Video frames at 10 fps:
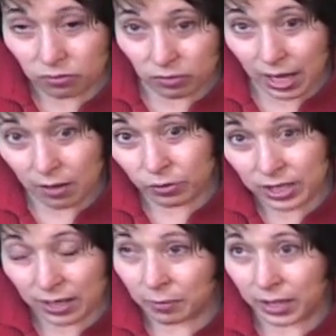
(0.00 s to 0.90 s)
that was
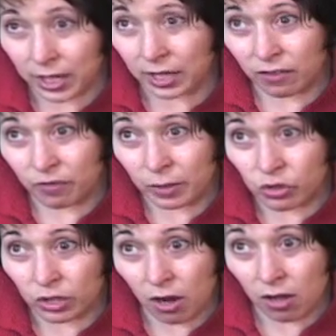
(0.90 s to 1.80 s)
at the beginning of
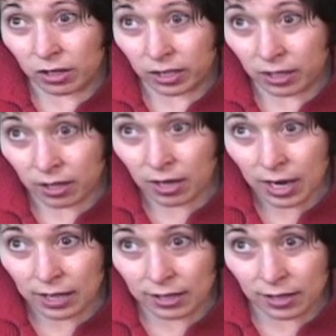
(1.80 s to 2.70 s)
Montreal,
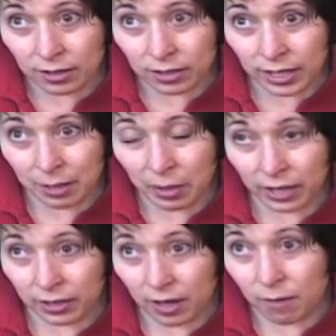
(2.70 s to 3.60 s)
and that the name
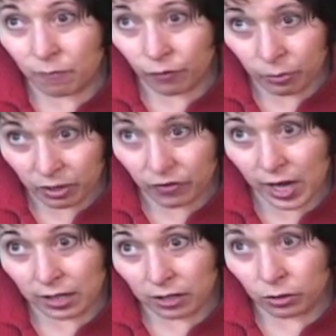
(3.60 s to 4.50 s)
had come from the
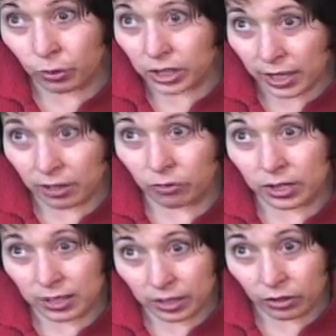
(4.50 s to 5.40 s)
fact that there were
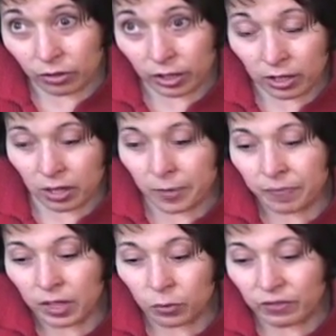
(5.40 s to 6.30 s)
tanneries here. And
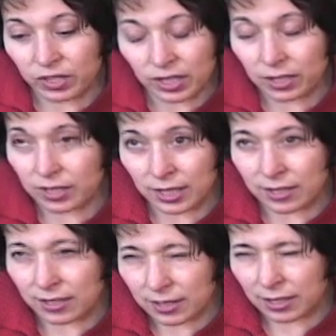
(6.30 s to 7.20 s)
we've
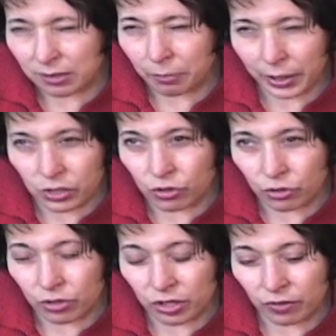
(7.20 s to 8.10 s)
since seen
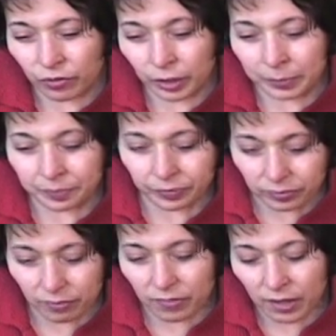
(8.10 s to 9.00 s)
pictures of
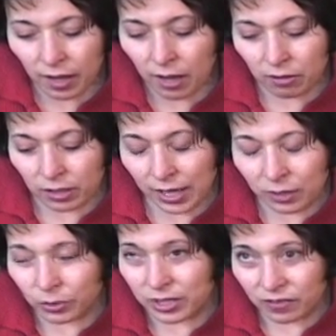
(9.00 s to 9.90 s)
how the
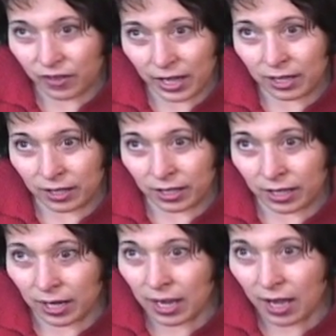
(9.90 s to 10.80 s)
land was divided and
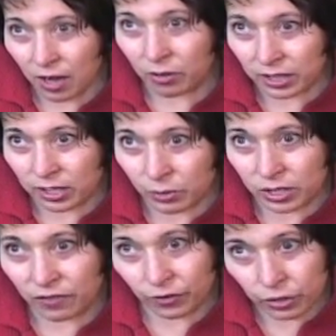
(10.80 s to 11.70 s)
how this was
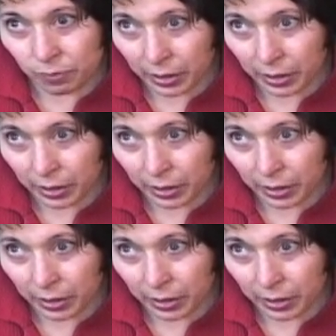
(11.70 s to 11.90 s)
the first